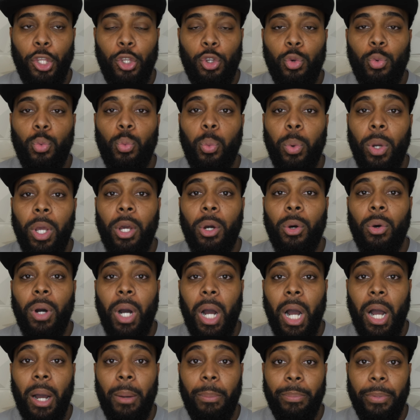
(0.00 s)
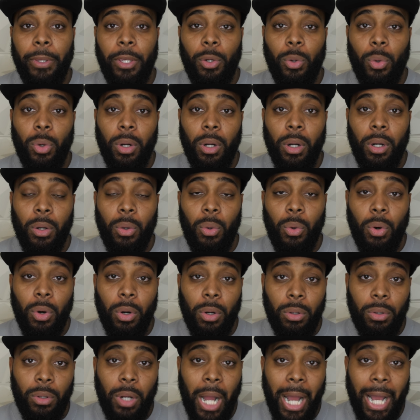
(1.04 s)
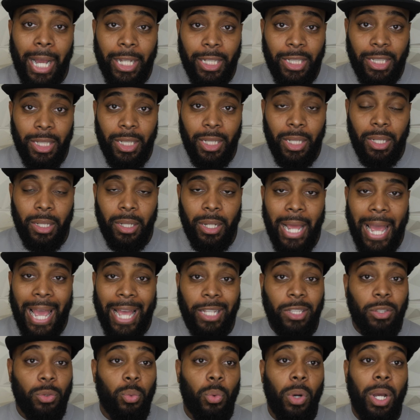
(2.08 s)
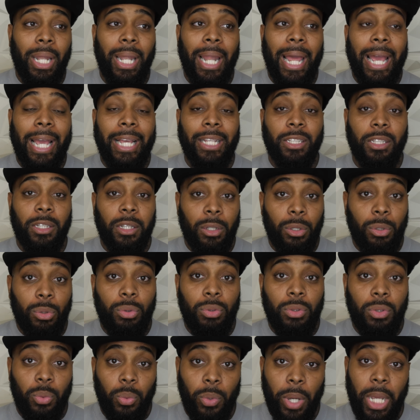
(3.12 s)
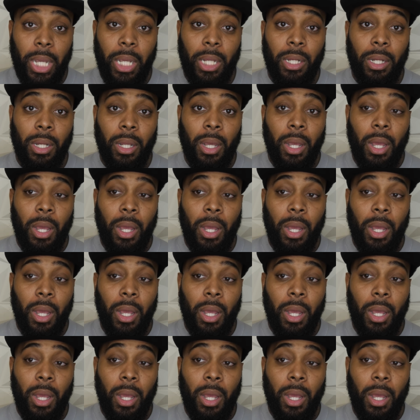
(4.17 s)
you will up your oral hygiene as well as lose weight.